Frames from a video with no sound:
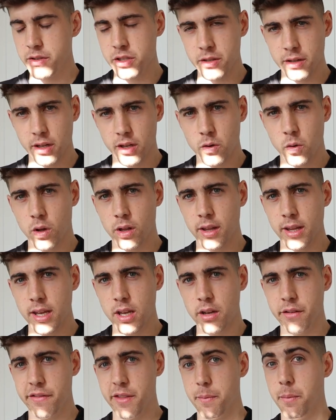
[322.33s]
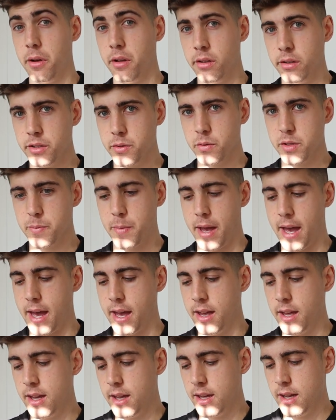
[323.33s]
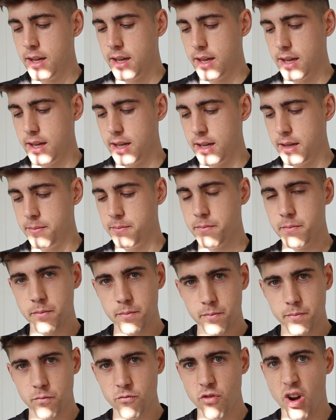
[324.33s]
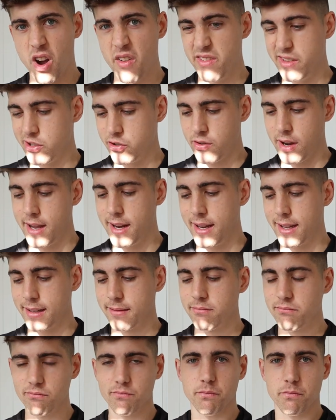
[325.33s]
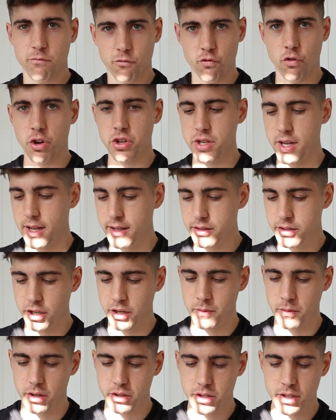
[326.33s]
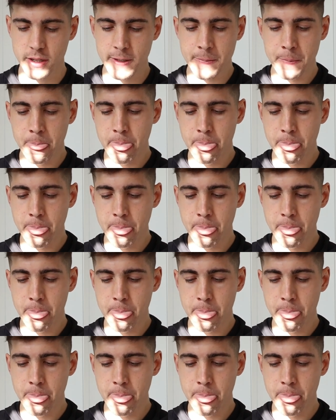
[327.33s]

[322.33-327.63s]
So the quality of the pulls was better rather than trying to rush it too much.